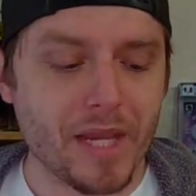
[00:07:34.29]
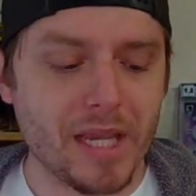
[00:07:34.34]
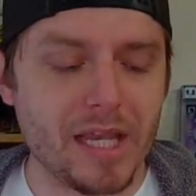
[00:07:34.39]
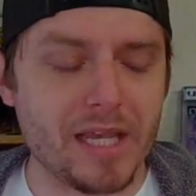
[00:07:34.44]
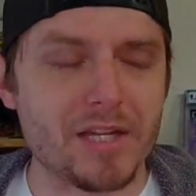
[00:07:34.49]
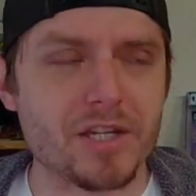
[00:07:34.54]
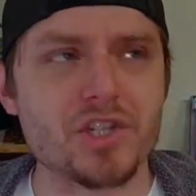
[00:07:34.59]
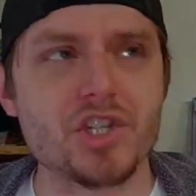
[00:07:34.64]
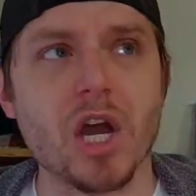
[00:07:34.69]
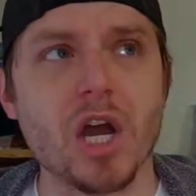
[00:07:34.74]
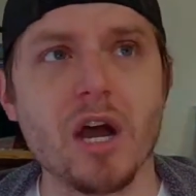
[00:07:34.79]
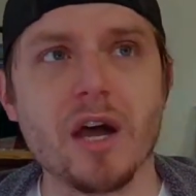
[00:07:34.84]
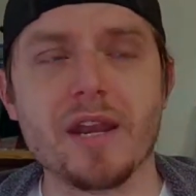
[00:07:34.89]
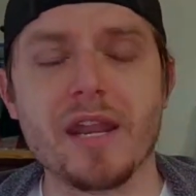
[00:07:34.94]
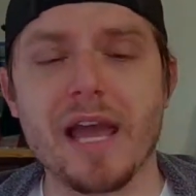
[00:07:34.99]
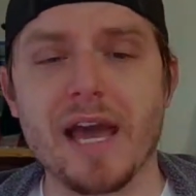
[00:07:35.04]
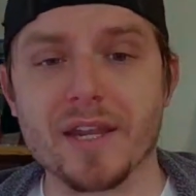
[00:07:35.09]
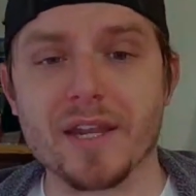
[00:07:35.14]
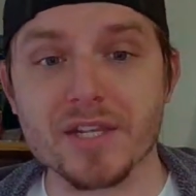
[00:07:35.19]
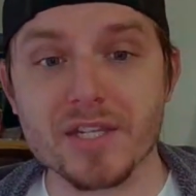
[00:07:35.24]
And John
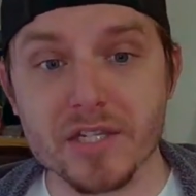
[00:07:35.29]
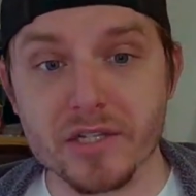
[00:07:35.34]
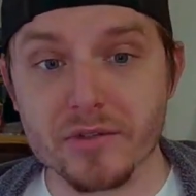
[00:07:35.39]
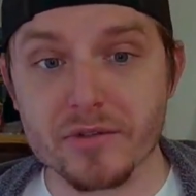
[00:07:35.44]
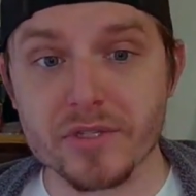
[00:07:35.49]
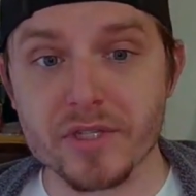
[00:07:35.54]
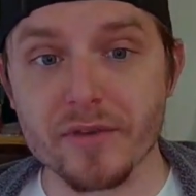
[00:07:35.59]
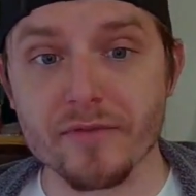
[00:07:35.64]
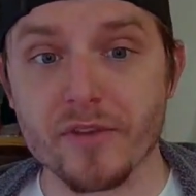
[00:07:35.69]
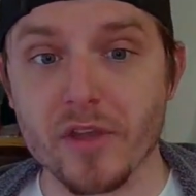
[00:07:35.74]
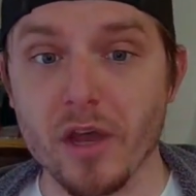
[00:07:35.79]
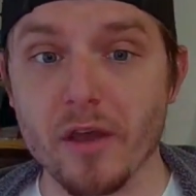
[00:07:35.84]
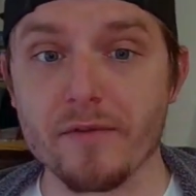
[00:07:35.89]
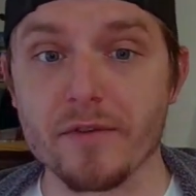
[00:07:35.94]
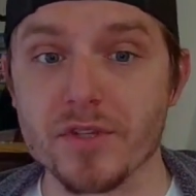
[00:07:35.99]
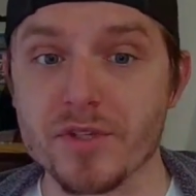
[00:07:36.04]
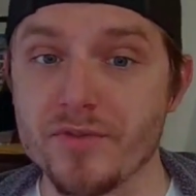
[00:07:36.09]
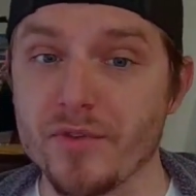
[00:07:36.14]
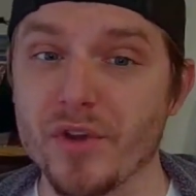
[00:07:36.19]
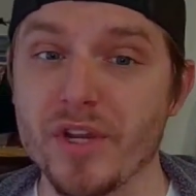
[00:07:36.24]
had exclusive
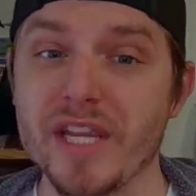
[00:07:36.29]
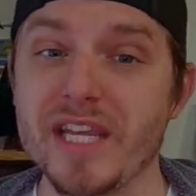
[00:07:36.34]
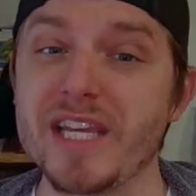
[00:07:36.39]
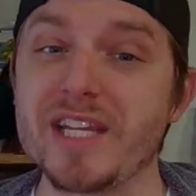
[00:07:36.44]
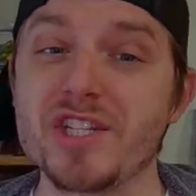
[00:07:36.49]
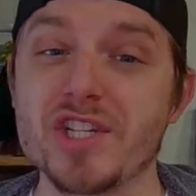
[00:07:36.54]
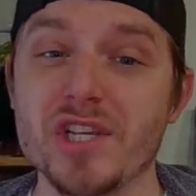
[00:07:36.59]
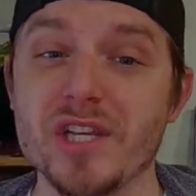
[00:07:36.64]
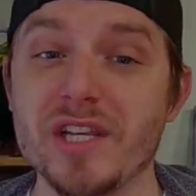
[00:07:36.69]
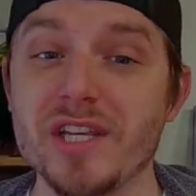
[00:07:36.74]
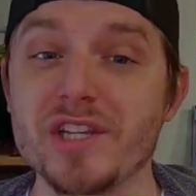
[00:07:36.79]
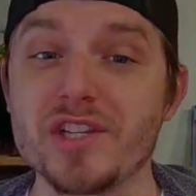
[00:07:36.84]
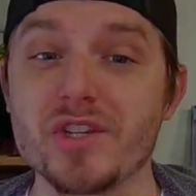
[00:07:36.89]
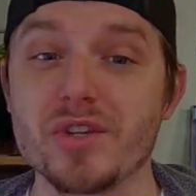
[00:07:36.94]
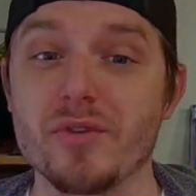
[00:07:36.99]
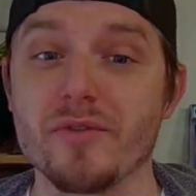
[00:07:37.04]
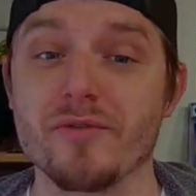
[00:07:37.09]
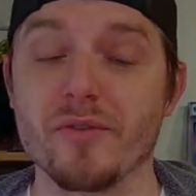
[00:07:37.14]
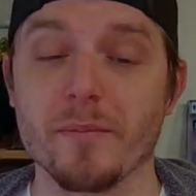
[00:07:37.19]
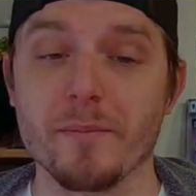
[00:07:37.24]
covers for each
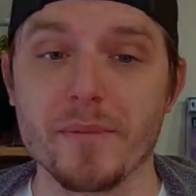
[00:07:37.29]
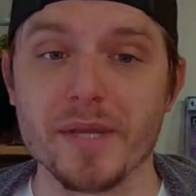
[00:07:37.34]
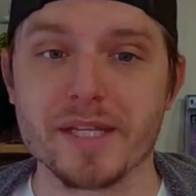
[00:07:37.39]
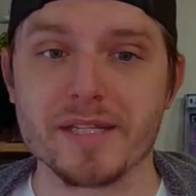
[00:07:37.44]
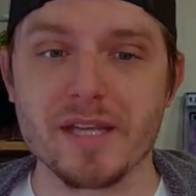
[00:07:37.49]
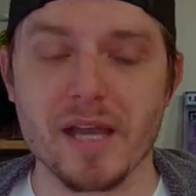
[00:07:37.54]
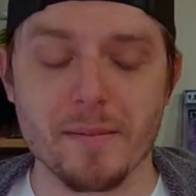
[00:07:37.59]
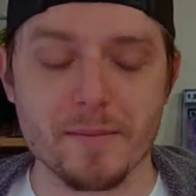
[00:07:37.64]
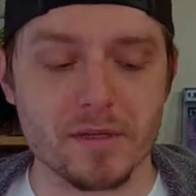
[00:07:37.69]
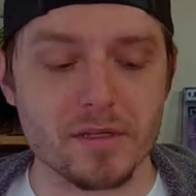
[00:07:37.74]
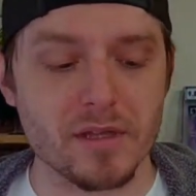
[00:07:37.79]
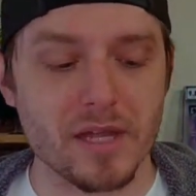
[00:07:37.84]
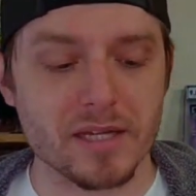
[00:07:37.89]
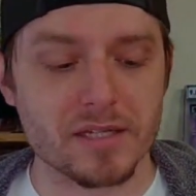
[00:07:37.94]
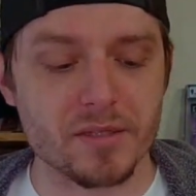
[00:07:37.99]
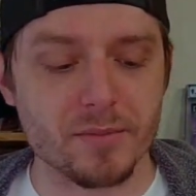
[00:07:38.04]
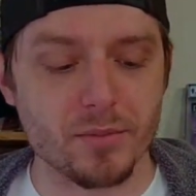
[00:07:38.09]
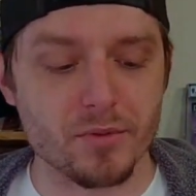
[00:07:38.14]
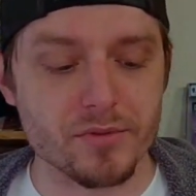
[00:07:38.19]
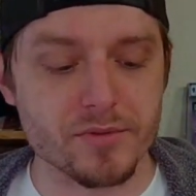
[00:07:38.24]
issue from Big Time
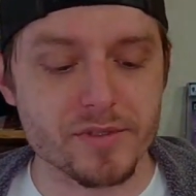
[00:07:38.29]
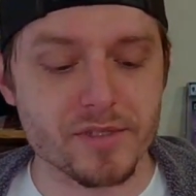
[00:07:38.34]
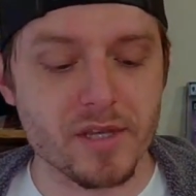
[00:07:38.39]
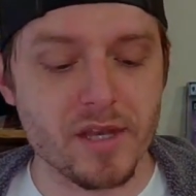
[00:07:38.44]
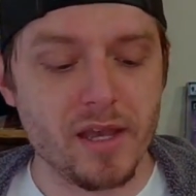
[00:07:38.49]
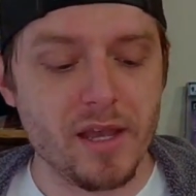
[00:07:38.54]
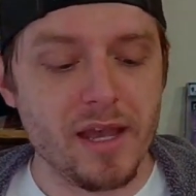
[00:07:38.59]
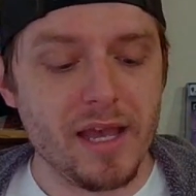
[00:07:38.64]
Collectibles.